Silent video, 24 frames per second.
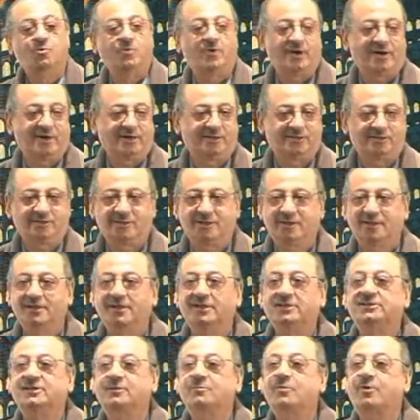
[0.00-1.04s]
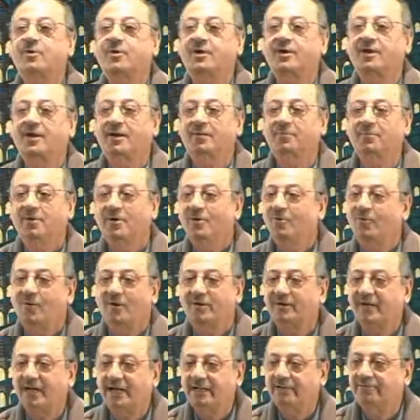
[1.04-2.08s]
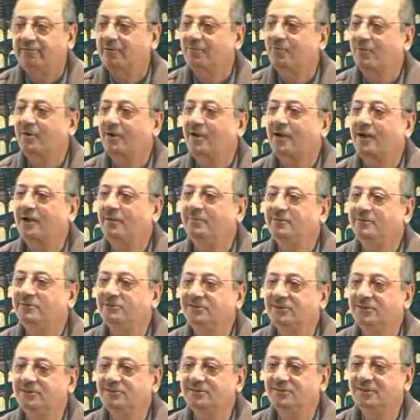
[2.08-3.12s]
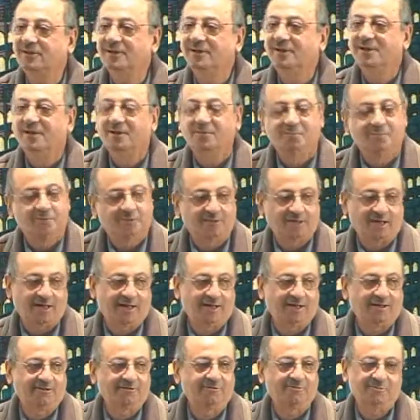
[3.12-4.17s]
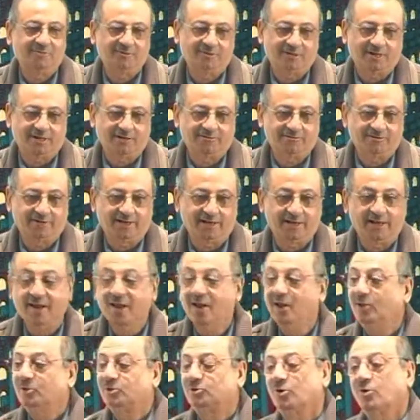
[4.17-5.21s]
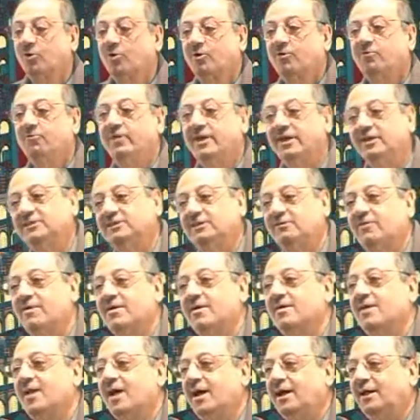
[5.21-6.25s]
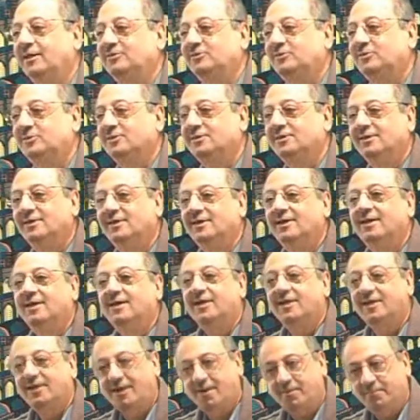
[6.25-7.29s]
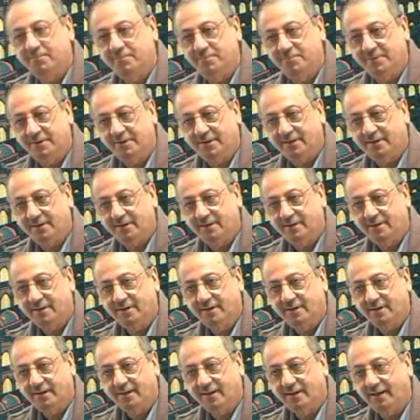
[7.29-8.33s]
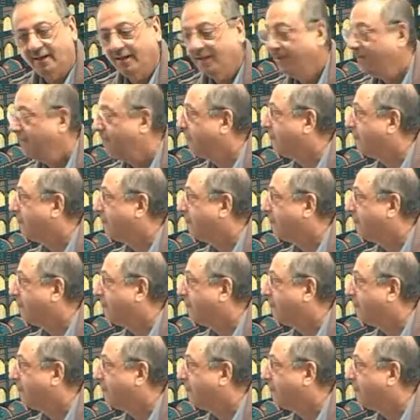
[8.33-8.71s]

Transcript: words. It's a murakkab. What kind of a murakkab is this? Mudaf, mudaf ilayh. So, where is our naat? Rabbi. And